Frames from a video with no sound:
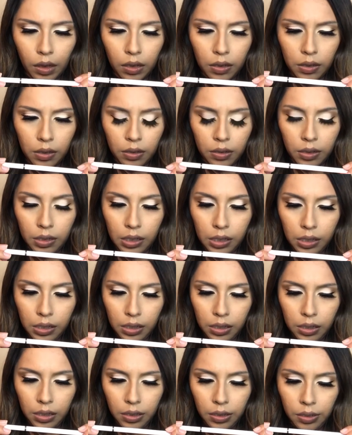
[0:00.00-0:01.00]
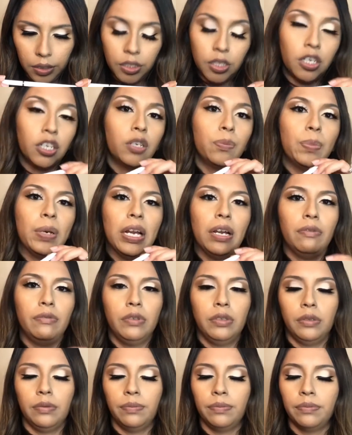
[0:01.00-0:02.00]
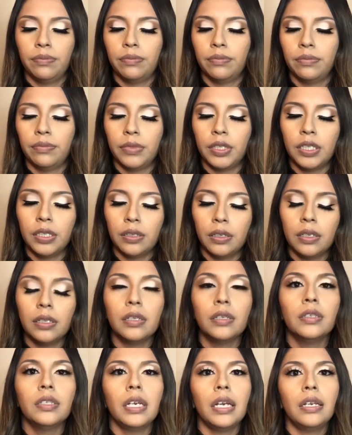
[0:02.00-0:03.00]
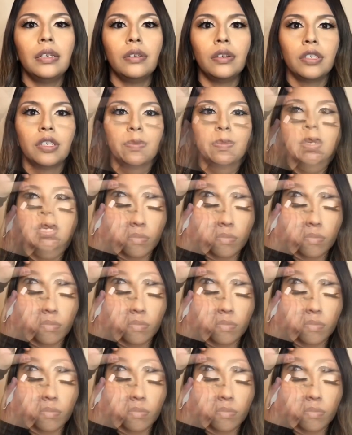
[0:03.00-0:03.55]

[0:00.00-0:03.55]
Dark brown. In the shade dark brown.